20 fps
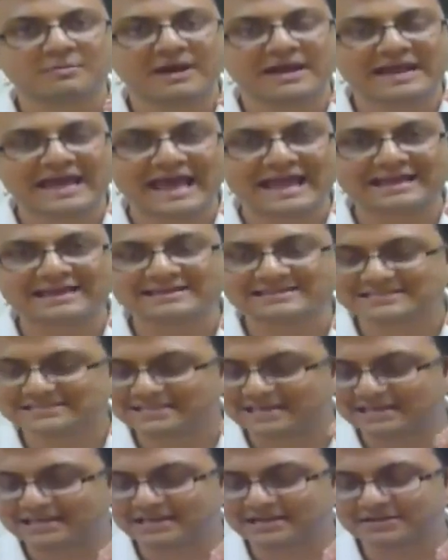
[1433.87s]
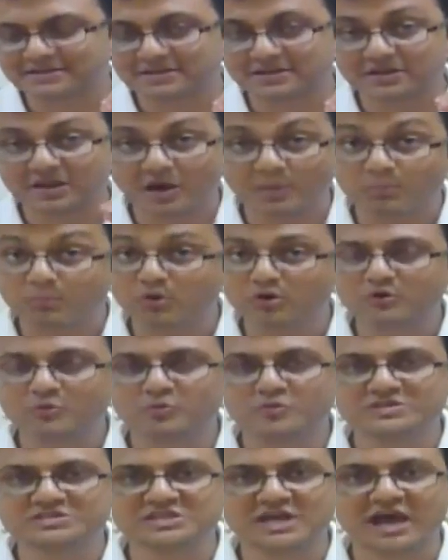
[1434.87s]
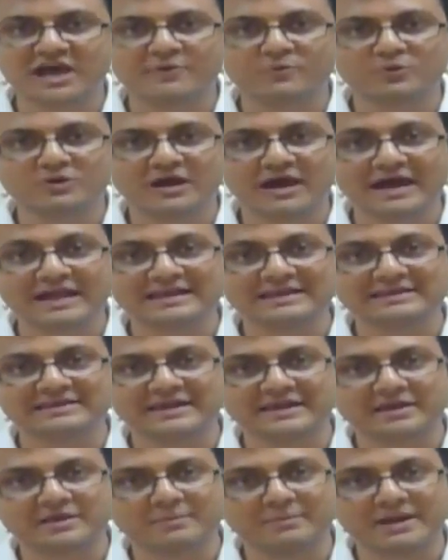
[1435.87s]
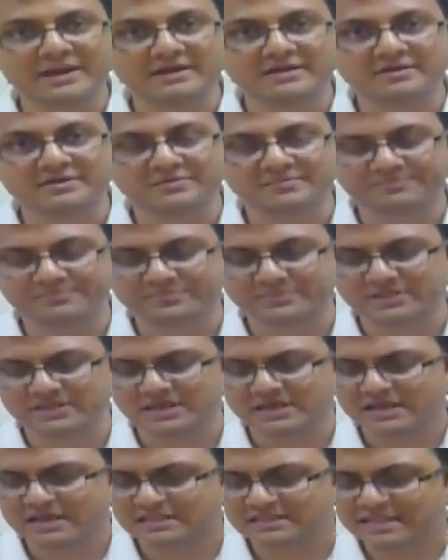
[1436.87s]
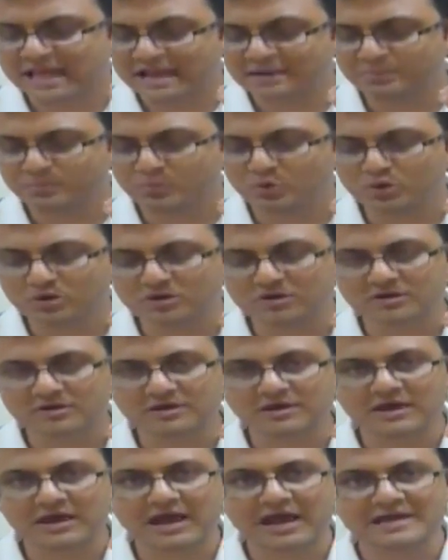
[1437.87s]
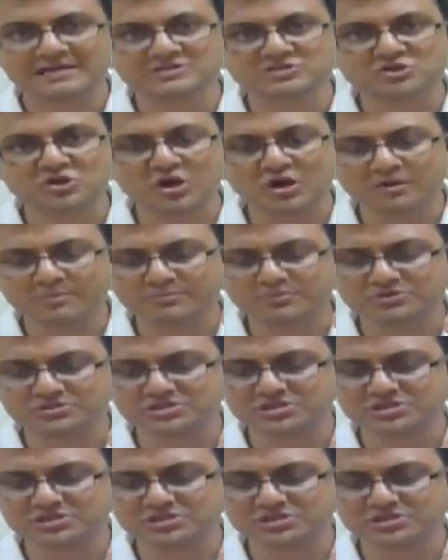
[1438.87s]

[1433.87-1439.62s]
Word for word: by Angus Dunnington, a book which I would highly recommend. In that book, I saw a